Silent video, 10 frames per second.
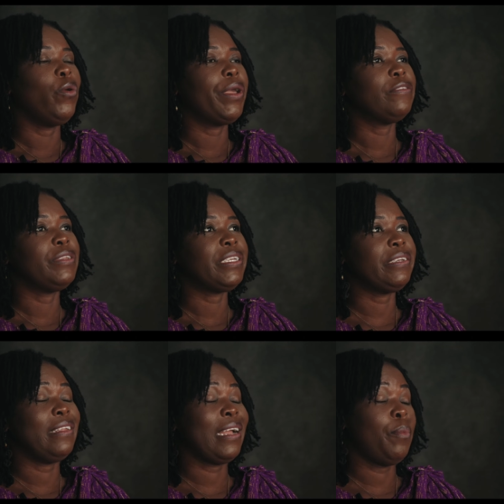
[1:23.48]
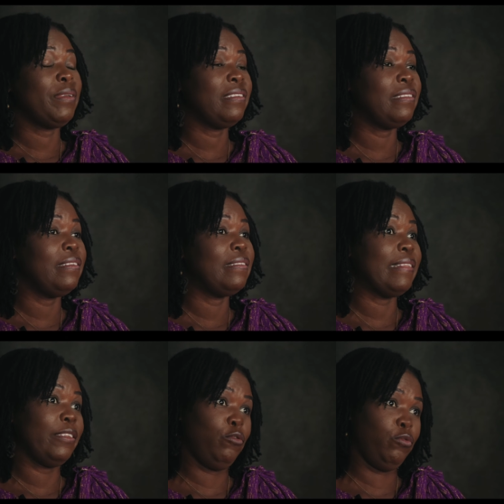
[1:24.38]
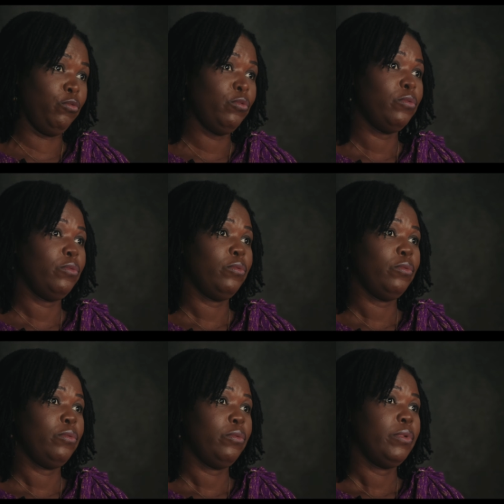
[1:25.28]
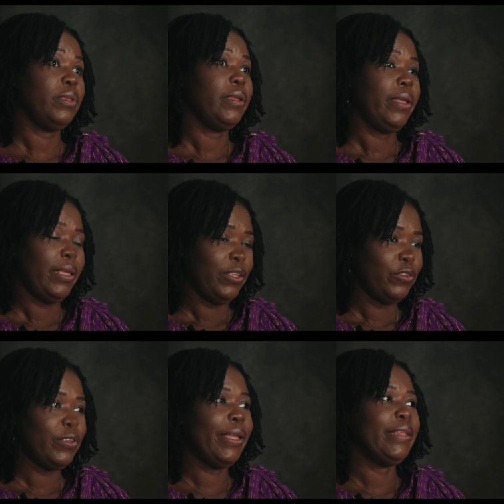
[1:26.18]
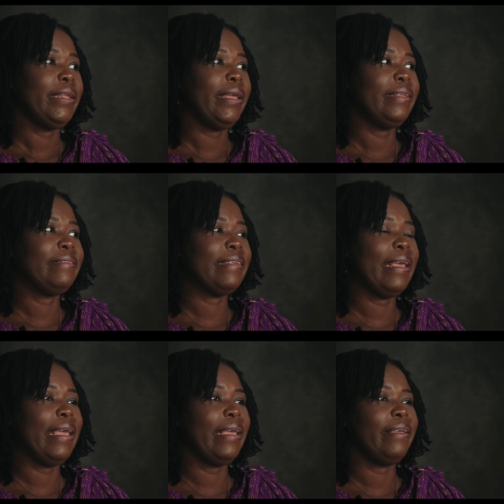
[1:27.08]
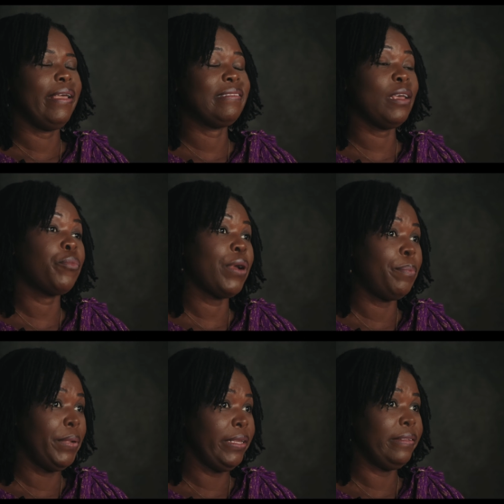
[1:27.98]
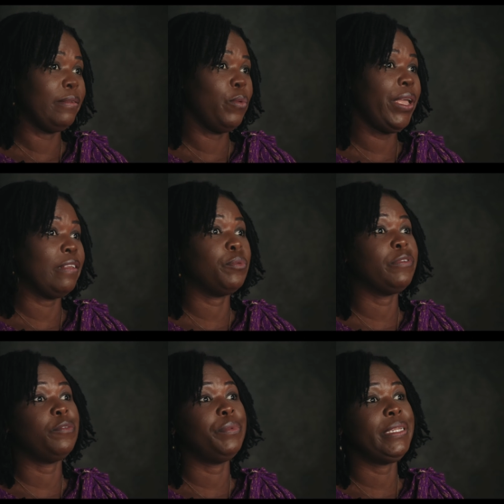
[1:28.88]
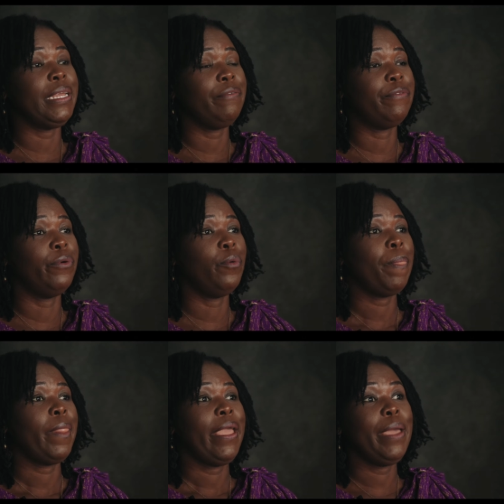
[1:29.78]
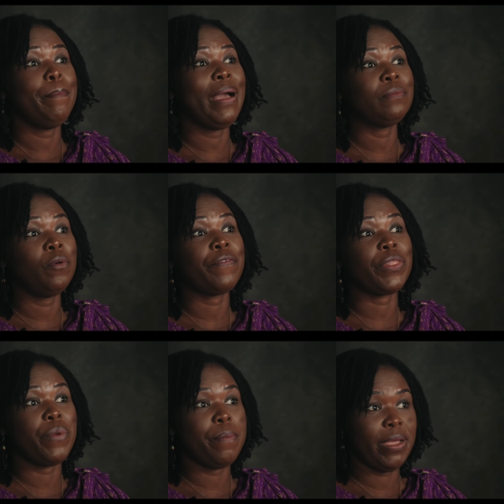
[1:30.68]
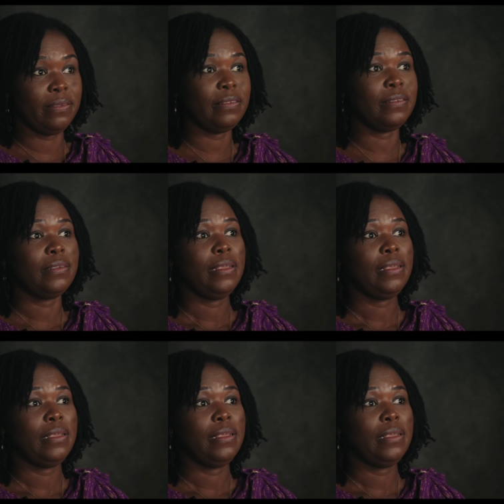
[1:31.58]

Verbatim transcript: Okay, so the shelter capacity is 32. Mm-hmm. And it's a, a temporary place where you're supposed to be there for a maximum of three months.